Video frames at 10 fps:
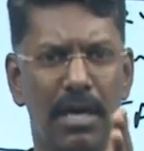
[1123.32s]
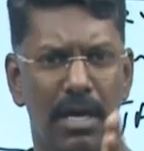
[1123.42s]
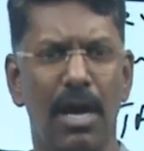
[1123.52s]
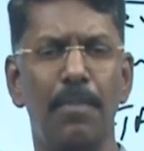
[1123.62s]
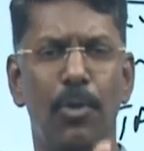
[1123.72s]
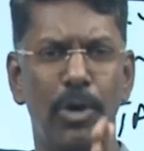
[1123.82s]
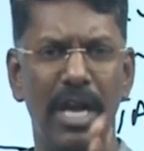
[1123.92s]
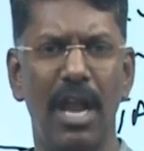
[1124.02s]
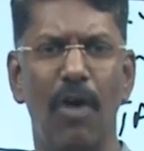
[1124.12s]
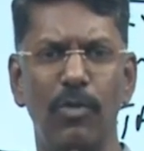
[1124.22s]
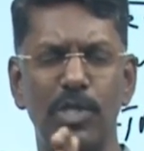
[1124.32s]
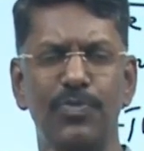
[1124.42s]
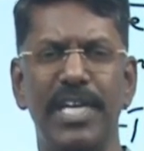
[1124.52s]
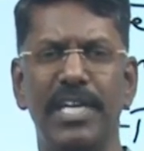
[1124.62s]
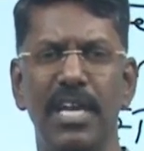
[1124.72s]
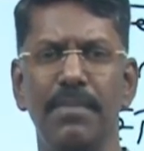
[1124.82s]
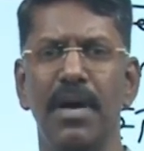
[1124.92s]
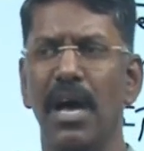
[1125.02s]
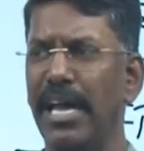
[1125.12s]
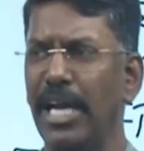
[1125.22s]
Cambodia, Laos, Vietnam
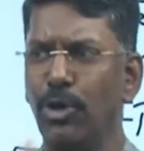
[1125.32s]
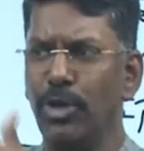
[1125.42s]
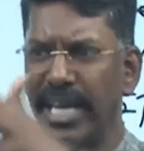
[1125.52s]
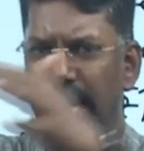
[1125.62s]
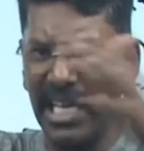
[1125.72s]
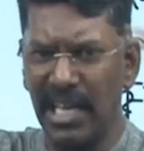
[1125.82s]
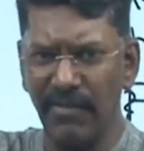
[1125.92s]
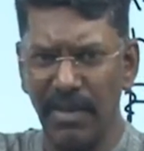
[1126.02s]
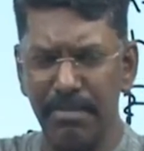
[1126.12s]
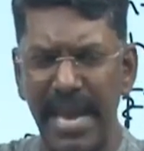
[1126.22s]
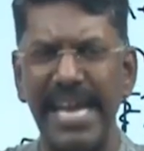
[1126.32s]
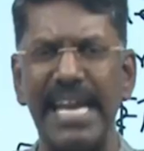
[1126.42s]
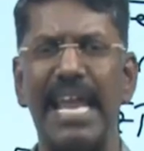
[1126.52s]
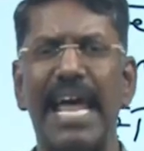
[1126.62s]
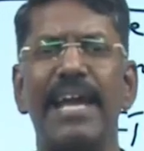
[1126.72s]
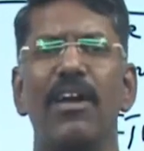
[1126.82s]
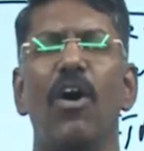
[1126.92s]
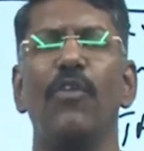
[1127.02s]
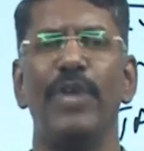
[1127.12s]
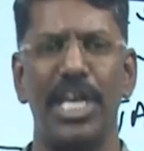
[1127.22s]
into the category of the mainland
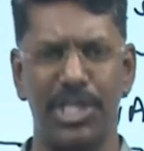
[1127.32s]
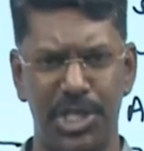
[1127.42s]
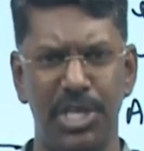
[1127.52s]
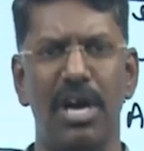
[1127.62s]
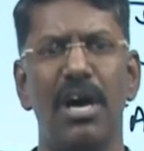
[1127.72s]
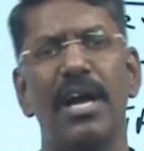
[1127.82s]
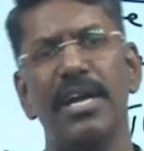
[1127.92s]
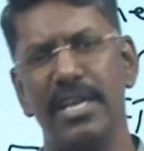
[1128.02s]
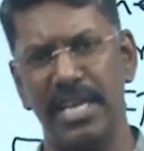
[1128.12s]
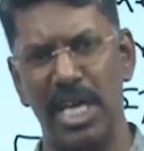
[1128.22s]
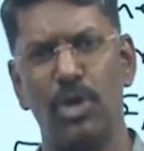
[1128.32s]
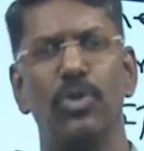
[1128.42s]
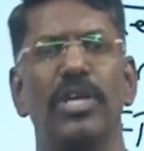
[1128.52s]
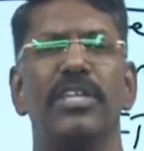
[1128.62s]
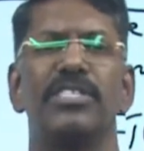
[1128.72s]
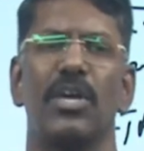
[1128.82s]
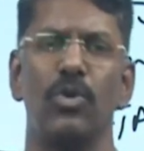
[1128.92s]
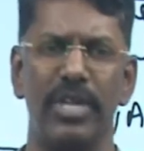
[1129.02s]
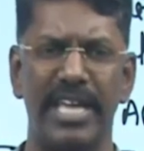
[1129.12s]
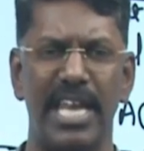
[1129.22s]
of Asia and near to the
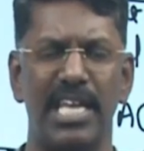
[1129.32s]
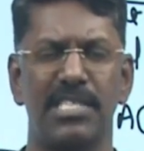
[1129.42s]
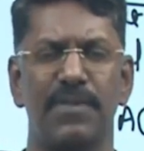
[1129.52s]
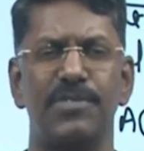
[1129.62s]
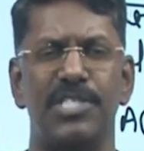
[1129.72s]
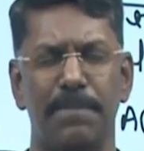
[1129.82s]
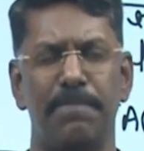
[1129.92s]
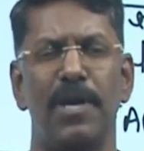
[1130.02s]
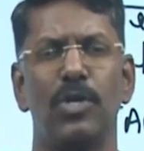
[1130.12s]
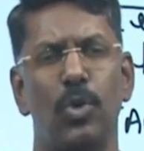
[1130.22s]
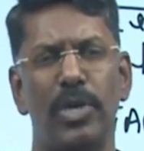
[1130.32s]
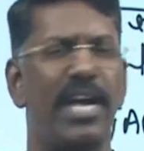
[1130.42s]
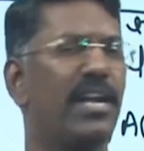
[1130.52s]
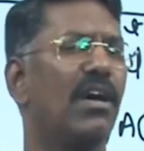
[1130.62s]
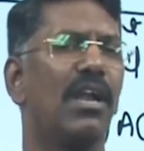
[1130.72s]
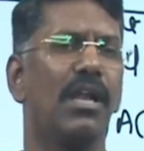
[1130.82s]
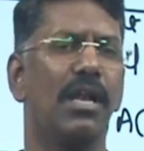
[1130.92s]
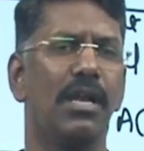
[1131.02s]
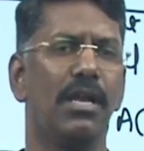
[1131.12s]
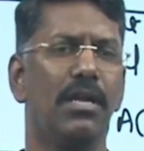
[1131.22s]
surrounding areas of Japan, Korea and all.
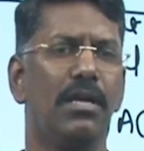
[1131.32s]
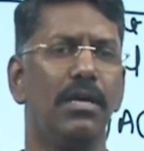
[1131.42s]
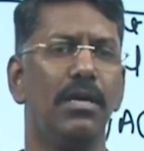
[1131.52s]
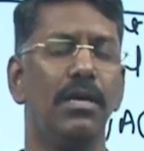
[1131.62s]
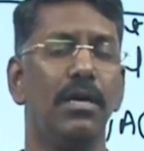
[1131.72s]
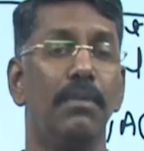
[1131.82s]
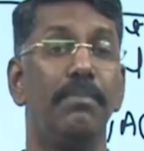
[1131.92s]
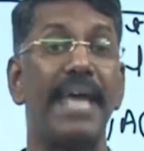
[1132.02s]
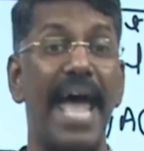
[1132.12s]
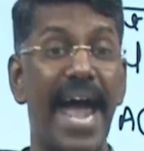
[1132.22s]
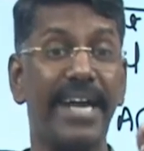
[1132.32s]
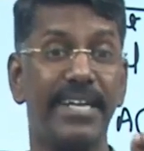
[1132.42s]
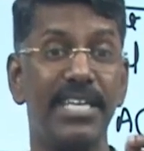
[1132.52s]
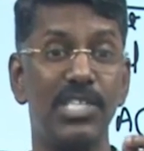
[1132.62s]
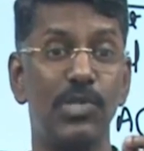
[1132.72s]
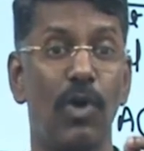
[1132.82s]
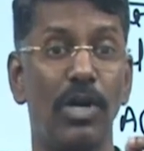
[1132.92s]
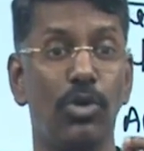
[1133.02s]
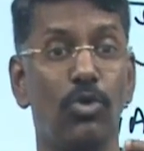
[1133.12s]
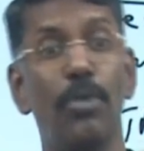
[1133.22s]
But Act East
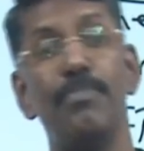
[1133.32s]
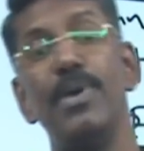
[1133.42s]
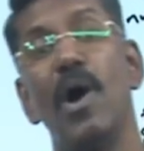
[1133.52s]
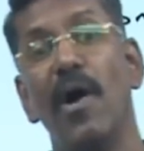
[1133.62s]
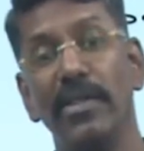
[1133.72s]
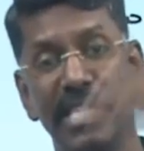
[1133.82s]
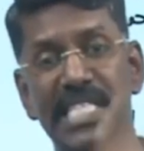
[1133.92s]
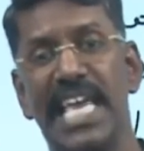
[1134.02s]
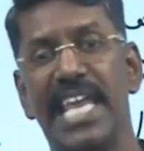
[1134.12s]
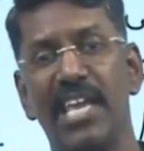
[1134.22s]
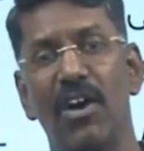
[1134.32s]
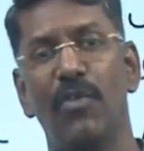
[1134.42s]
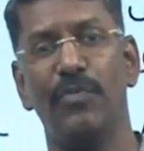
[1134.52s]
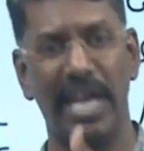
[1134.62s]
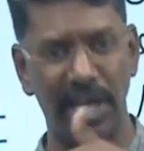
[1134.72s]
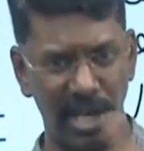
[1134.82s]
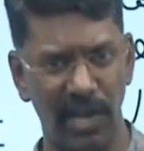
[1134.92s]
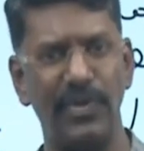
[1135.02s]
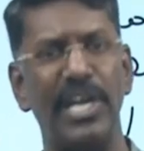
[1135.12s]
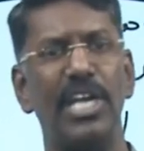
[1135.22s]
want to go beyond this area of territory
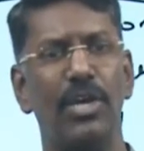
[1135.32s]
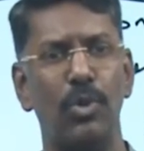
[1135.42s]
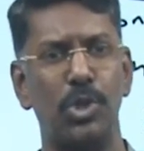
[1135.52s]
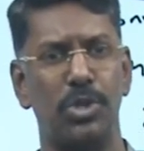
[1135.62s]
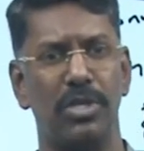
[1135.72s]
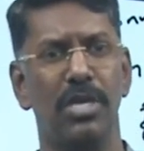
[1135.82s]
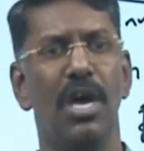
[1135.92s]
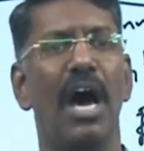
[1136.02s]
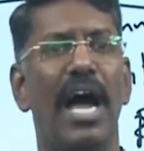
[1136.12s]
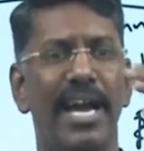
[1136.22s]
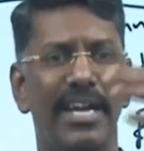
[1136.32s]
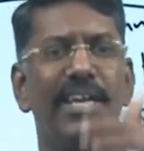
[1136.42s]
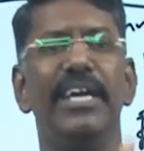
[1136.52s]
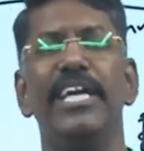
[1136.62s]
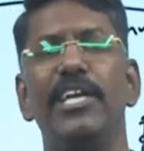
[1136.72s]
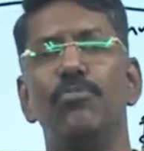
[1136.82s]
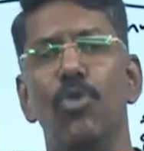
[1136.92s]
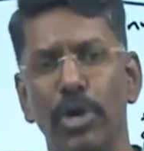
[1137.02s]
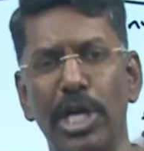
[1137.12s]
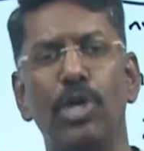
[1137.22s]
of Indian Ocean, and it
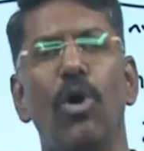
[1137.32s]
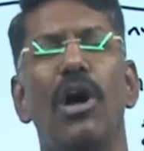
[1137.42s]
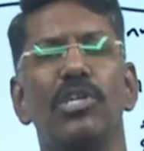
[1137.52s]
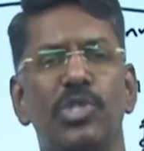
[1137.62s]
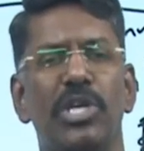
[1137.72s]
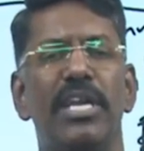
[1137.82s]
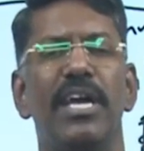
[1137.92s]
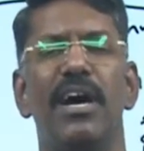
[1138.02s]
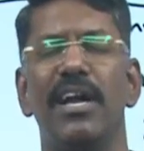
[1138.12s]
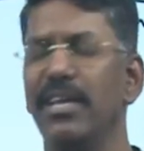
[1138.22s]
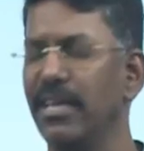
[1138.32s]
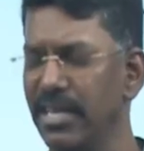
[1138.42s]
moved into Australia and